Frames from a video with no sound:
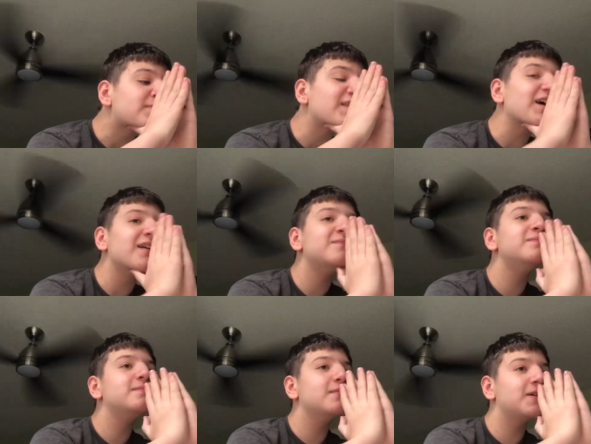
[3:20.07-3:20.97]
Yeah,
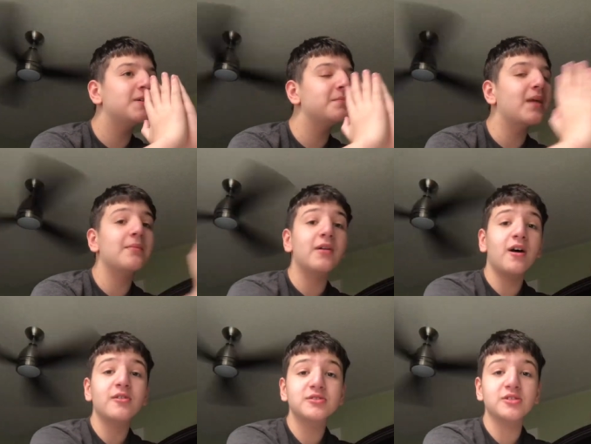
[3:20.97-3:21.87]
um, I'm
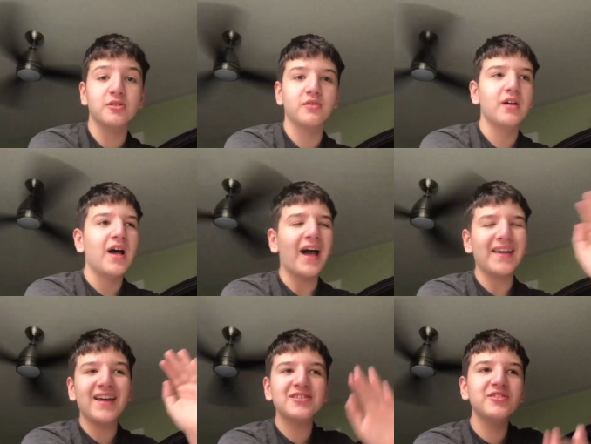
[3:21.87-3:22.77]
also,
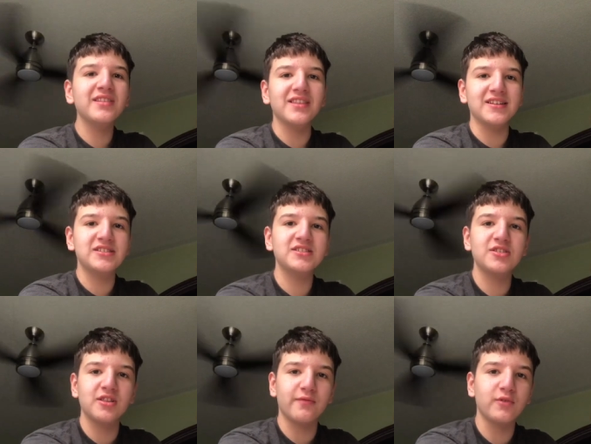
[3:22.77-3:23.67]
I actually
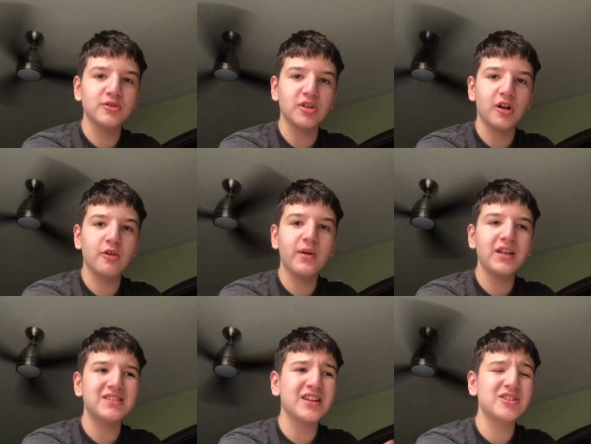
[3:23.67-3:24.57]
listened to the full song
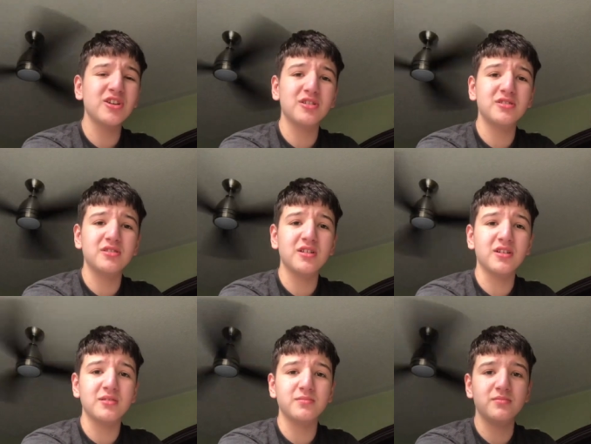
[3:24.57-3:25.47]
already. It's actually on,
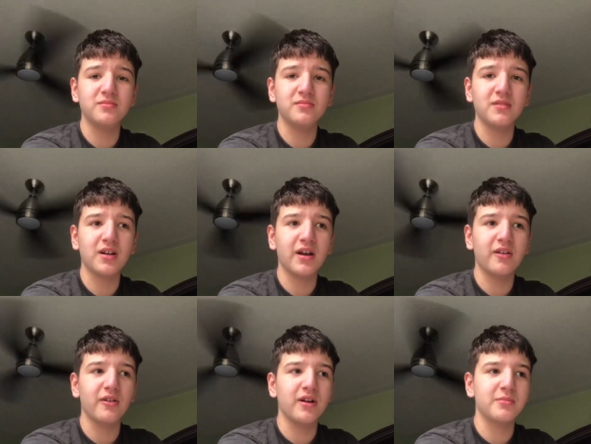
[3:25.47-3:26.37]
um, I
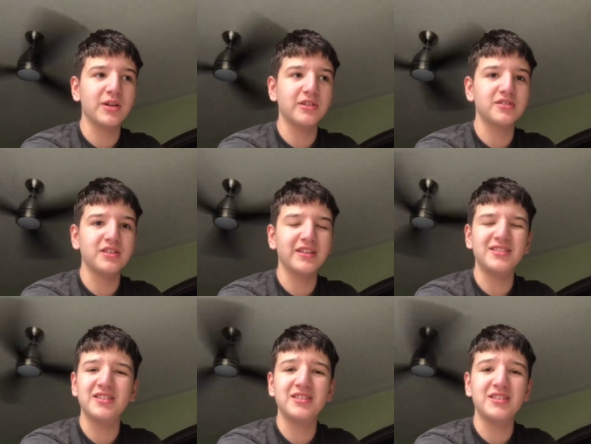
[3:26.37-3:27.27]
don't know how to pronounce it, like,
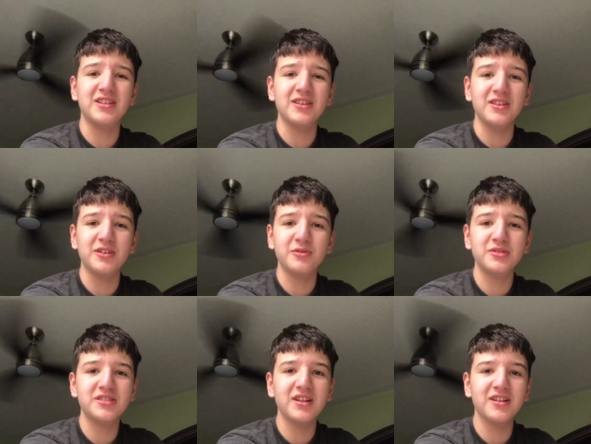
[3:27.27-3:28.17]

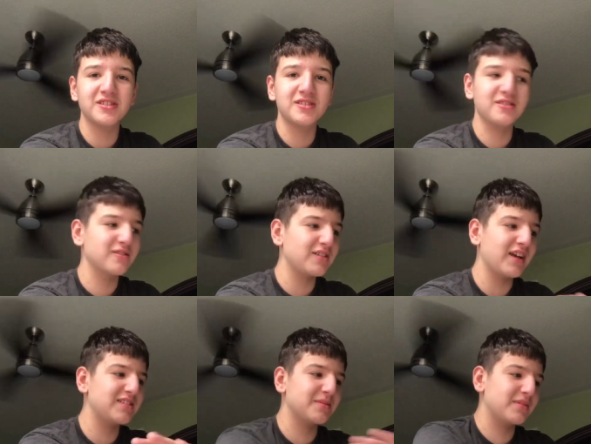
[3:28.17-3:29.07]
DHeusta, uh,
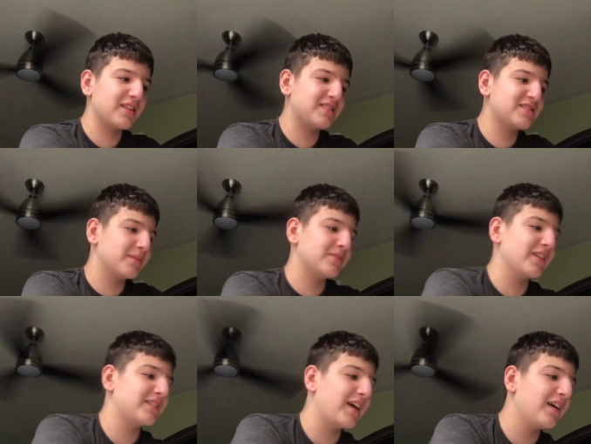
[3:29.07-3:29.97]
I sent, uh, something
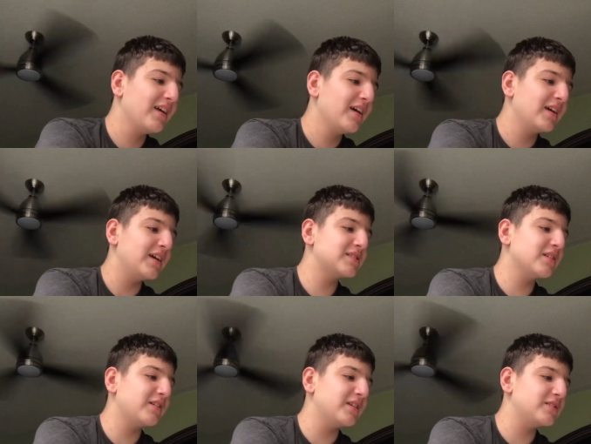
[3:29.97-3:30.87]
like that. It's
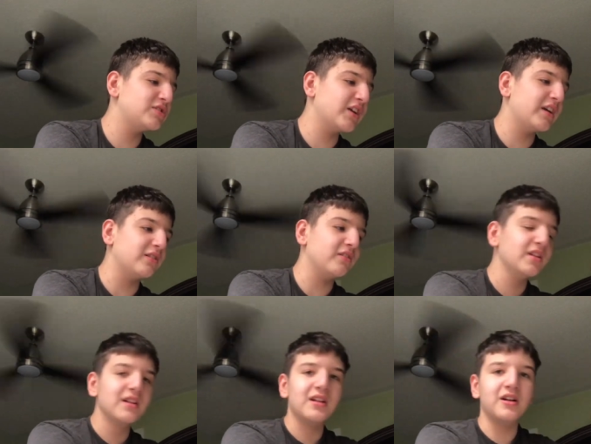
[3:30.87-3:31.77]
on his channel,
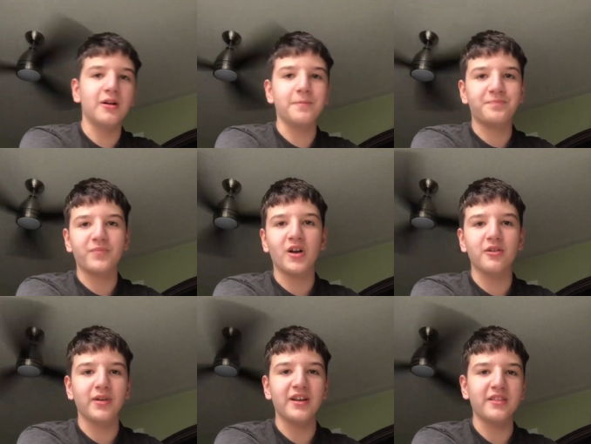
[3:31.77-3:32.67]
um,
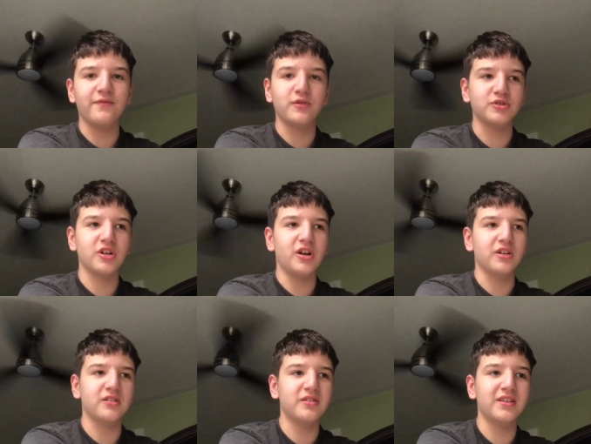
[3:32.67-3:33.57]
already, the full song.